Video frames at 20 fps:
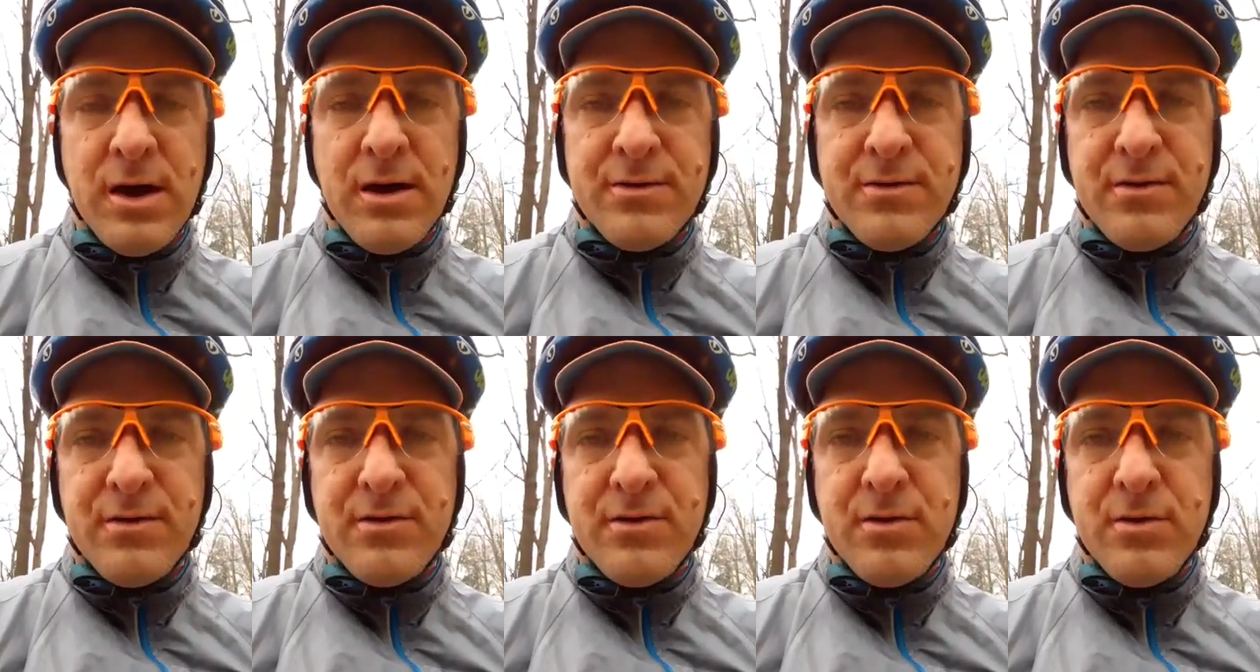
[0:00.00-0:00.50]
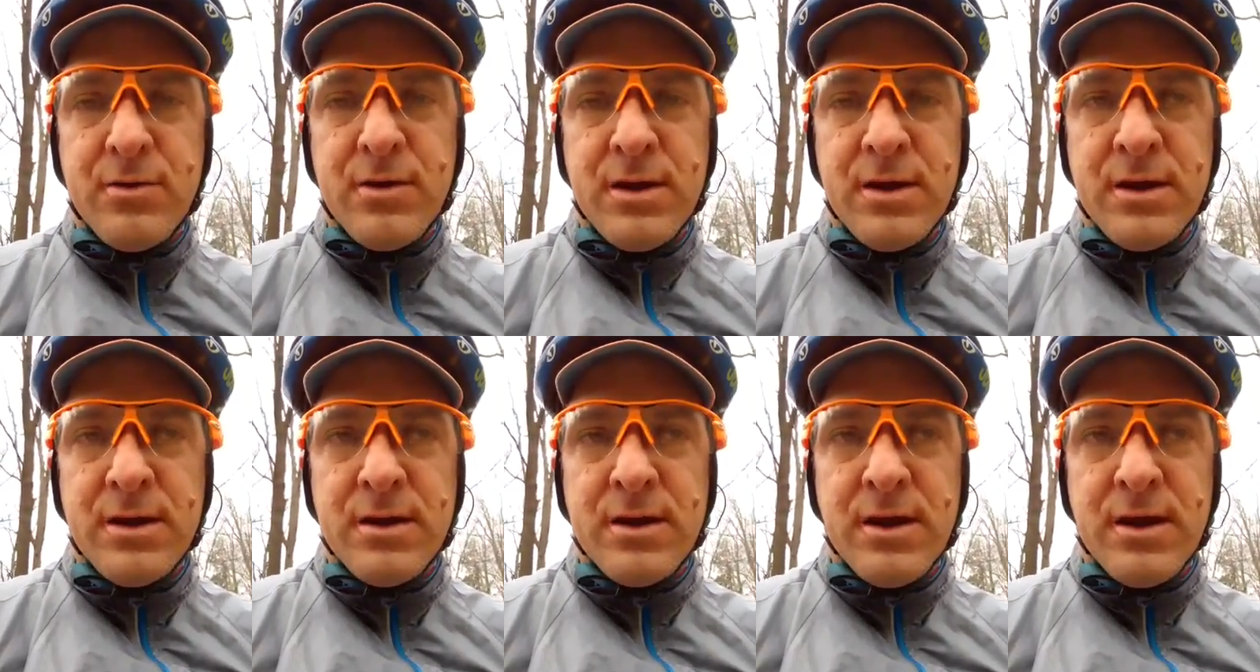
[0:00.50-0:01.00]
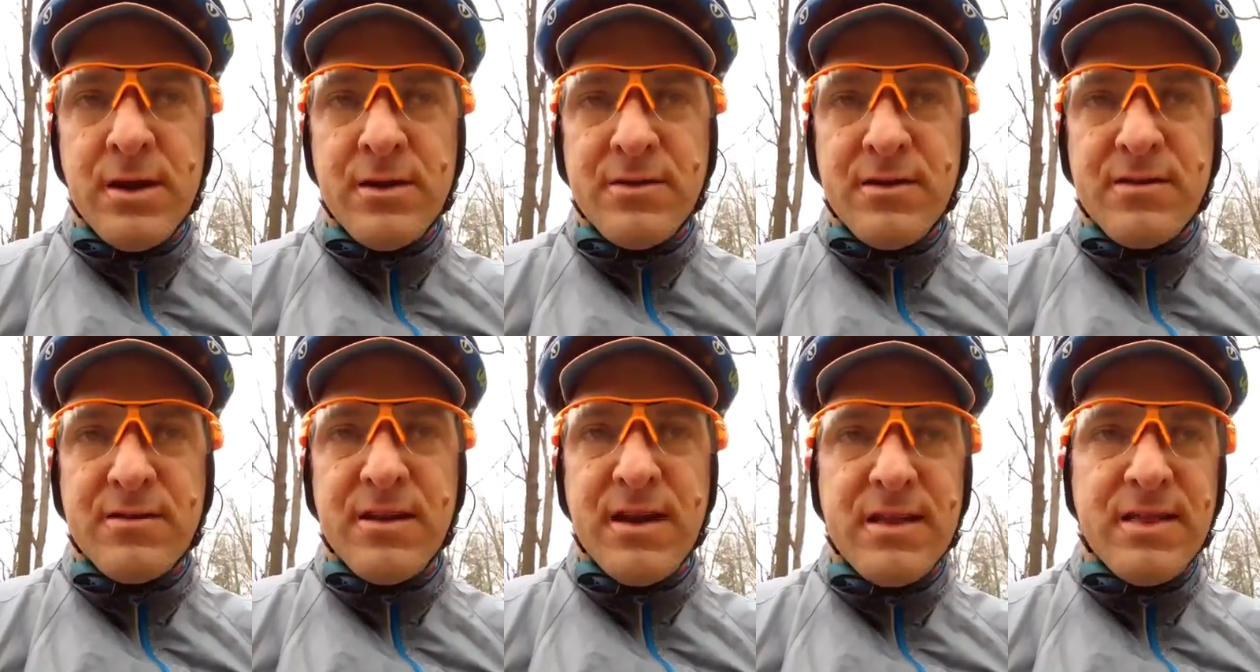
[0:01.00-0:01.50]
to tune in. As
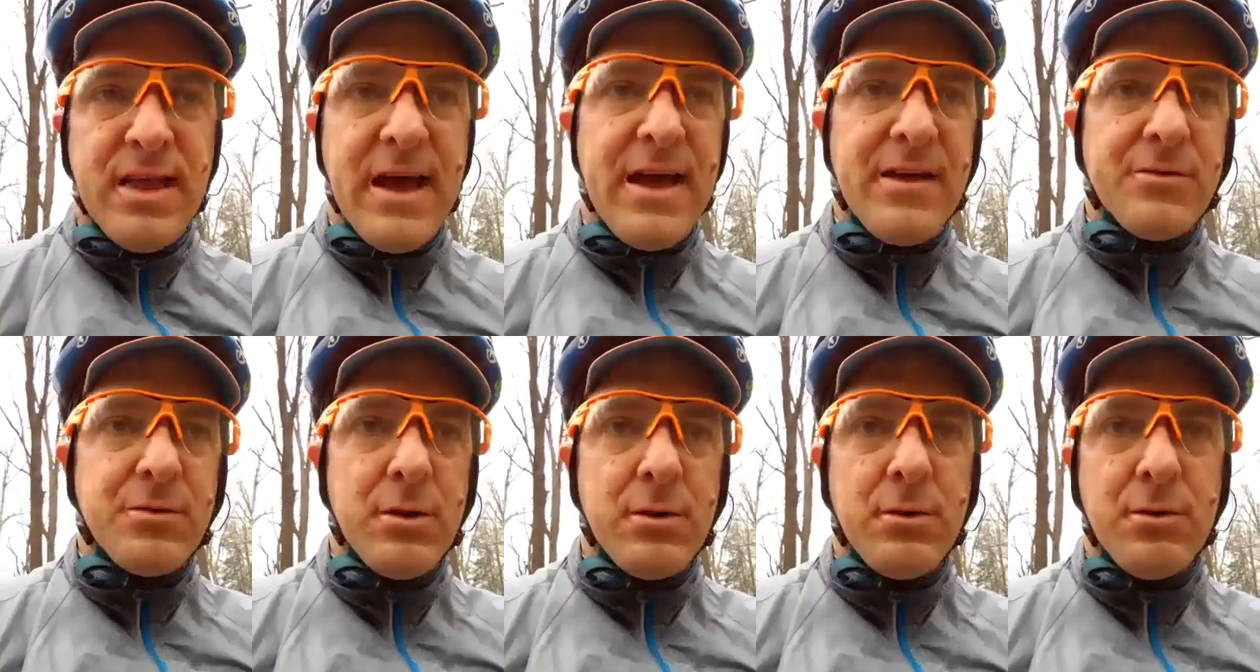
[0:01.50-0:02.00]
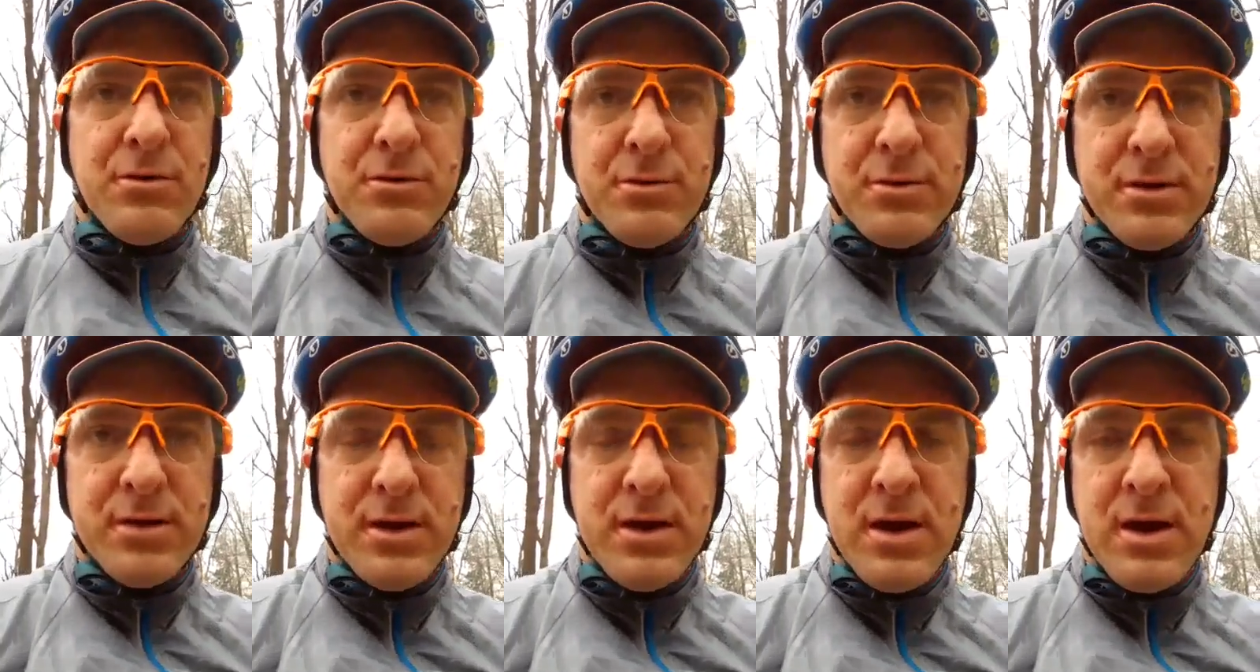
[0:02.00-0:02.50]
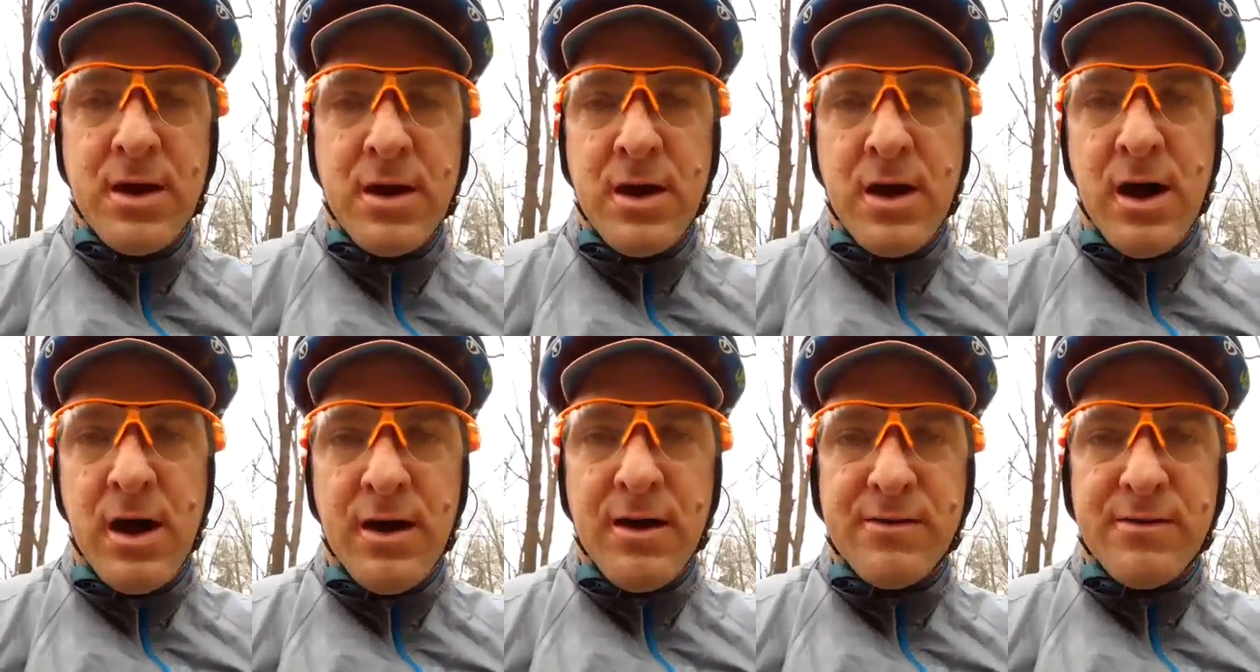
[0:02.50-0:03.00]
I said, last week was really
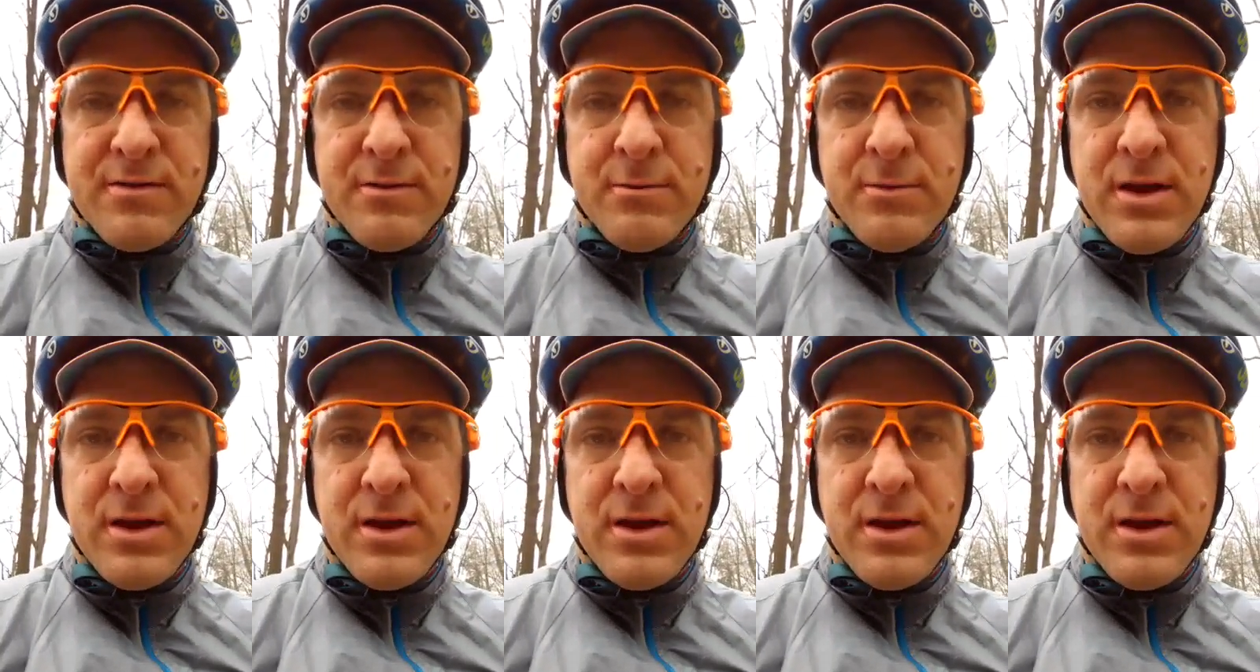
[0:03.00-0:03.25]
awesome.